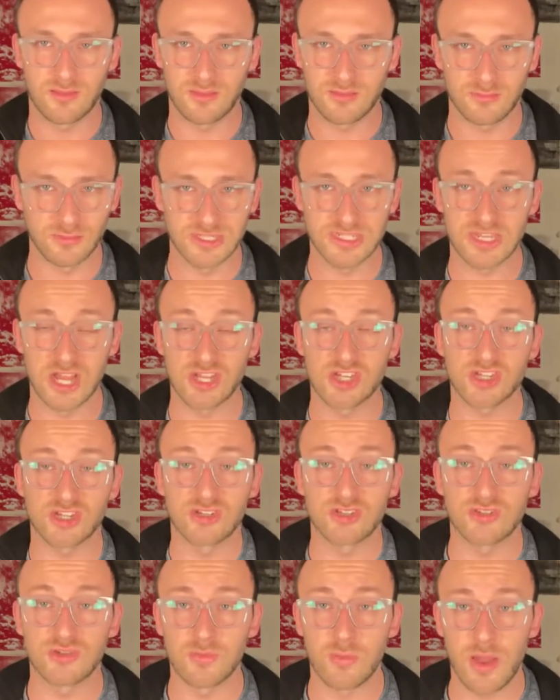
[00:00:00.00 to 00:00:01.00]

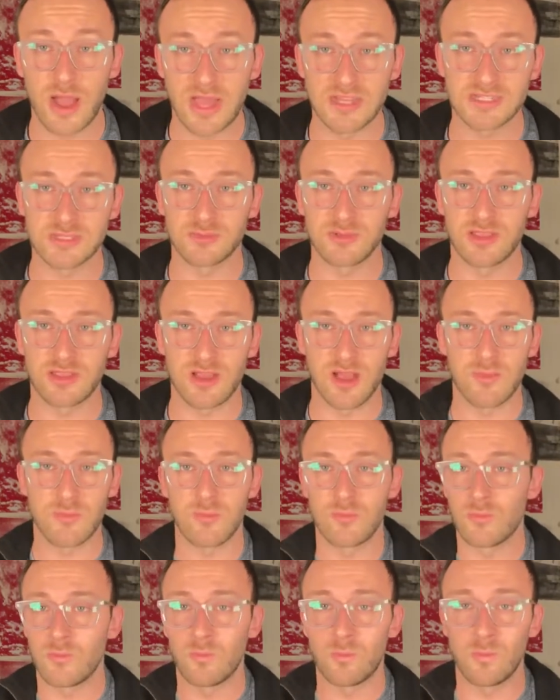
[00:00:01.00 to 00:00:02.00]
Recession to possibly
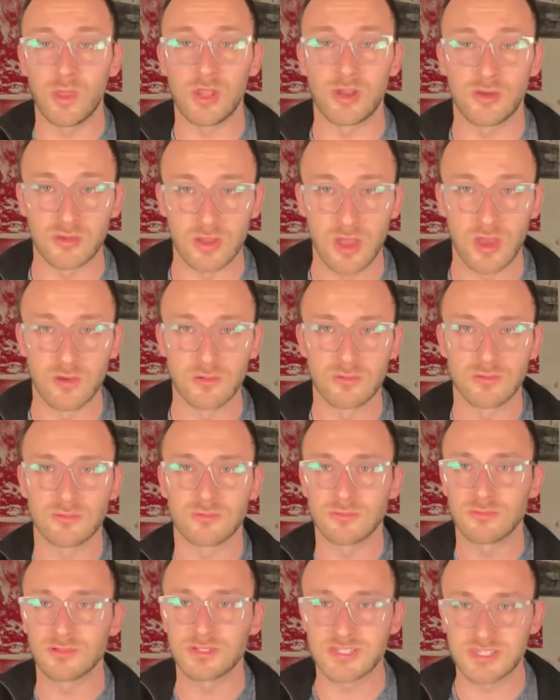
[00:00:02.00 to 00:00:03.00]
come, we don't know.
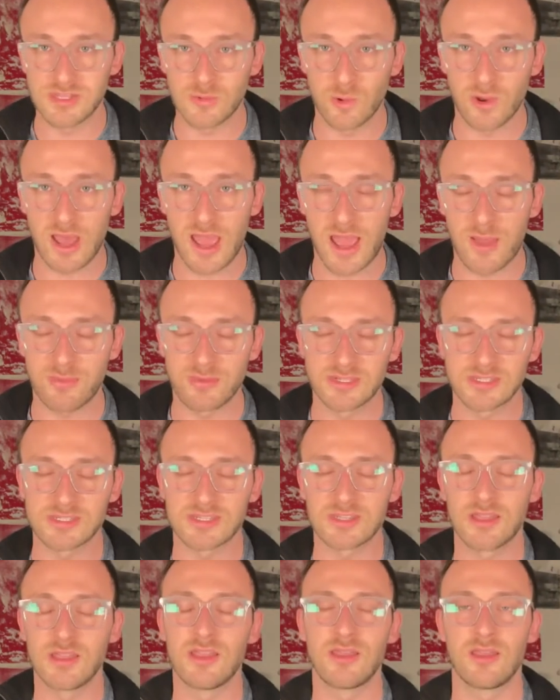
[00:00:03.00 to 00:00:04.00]
We'll see what happens.
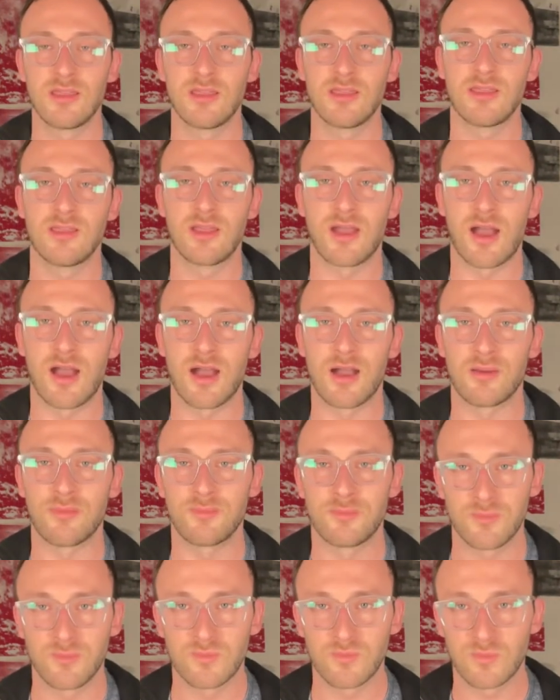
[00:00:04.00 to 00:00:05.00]

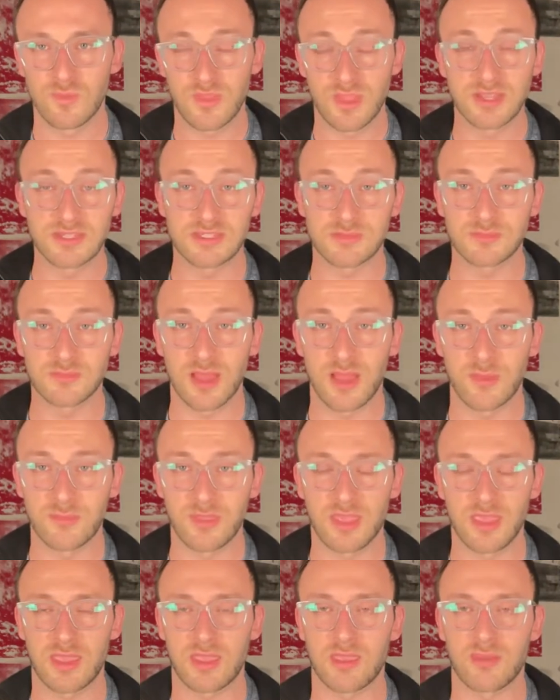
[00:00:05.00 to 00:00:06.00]
Things I'm
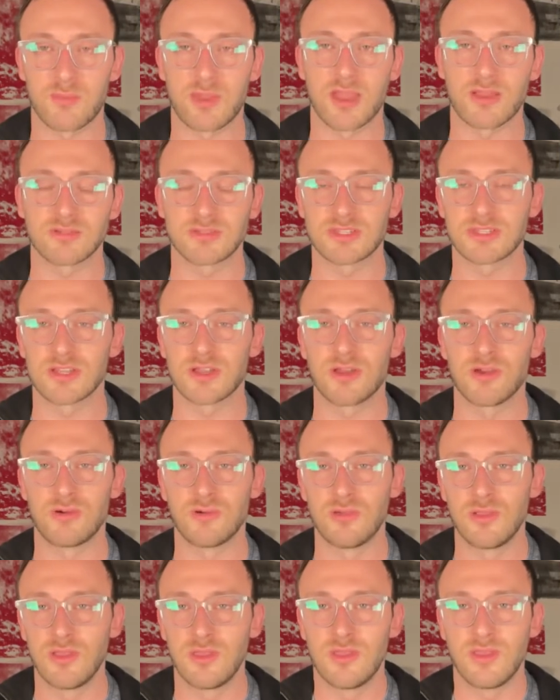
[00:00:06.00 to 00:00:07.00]
thinking about.
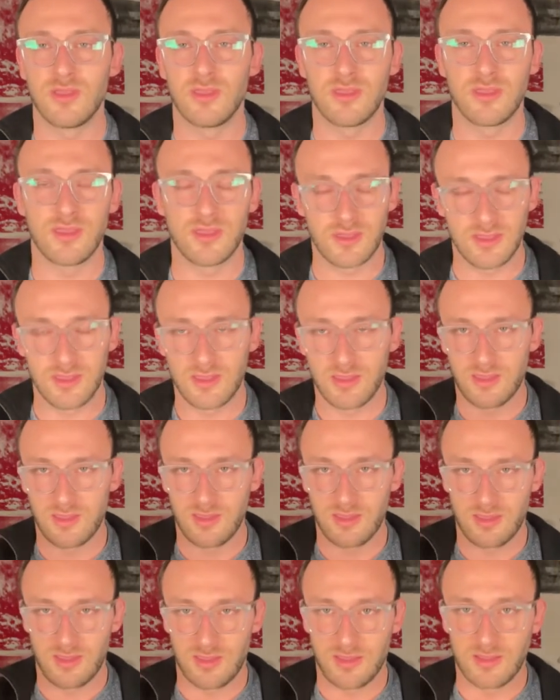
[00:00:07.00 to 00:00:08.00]
So,
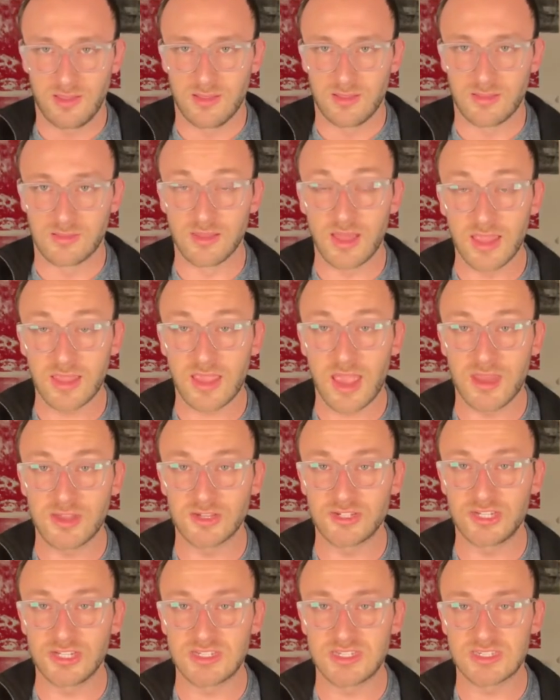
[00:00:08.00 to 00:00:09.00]
like
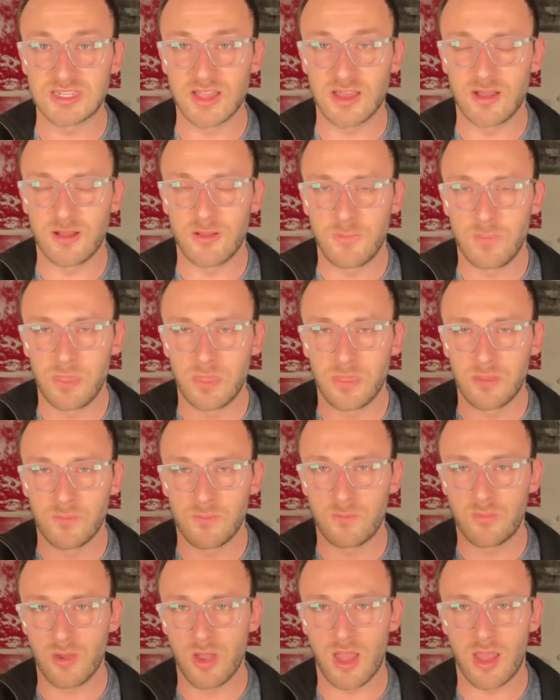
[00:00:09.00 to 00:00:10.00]
energy still,
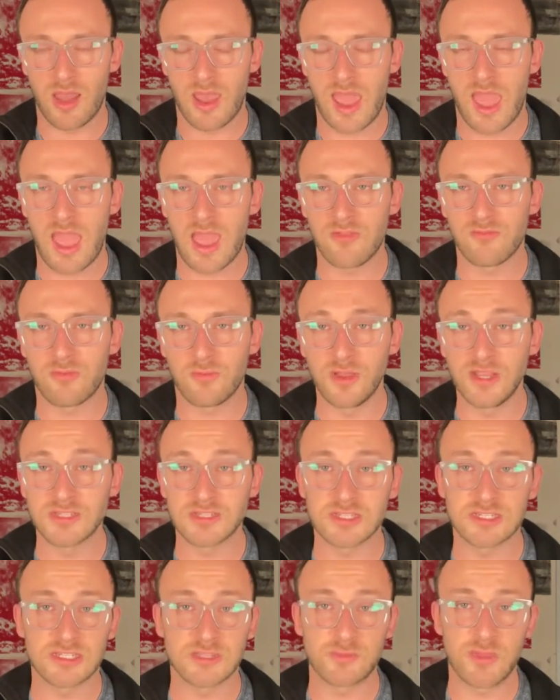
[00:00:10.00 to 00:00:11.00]
but have
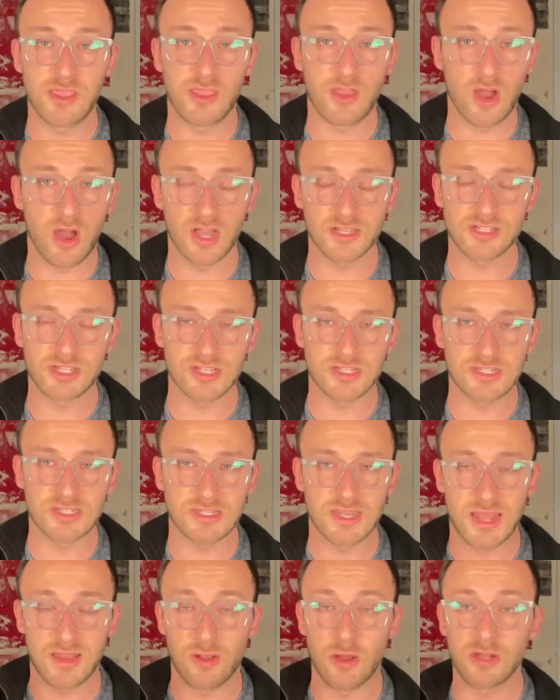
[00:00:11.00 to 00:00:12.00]
reasons to be
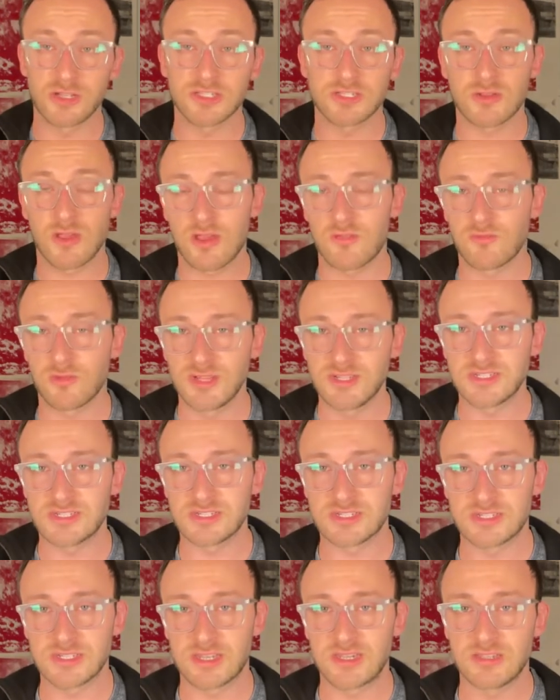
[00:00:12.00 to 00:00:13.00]
cautious and also have
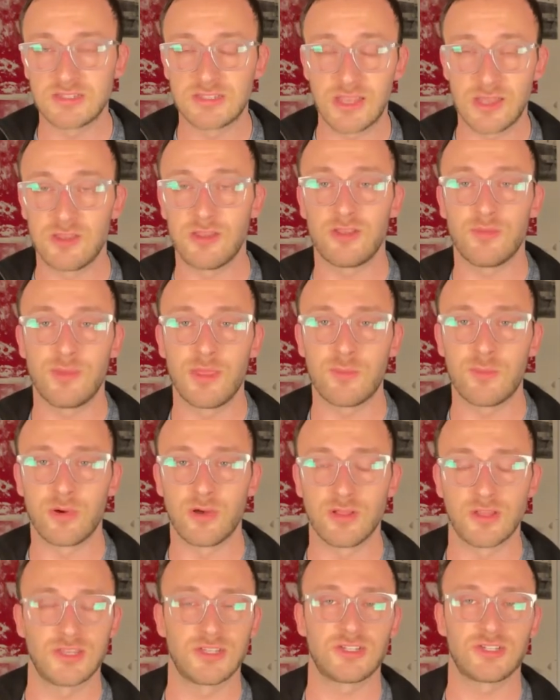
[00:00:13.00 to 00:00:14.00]
reasons to continue to be
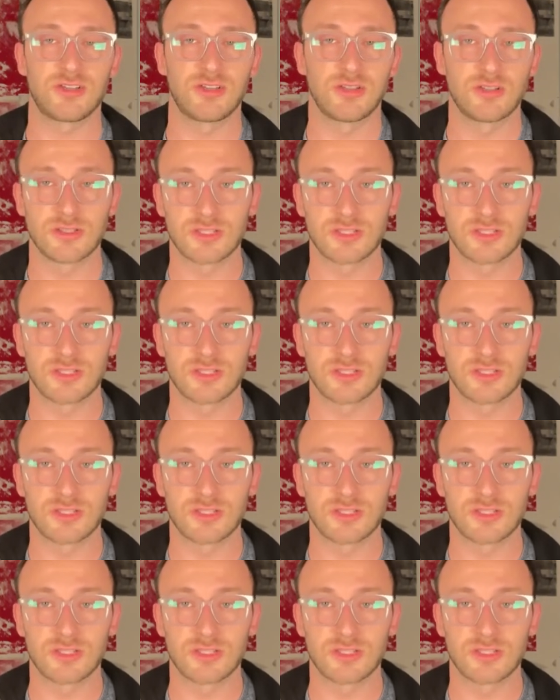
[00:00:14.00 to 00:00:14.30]
bullish.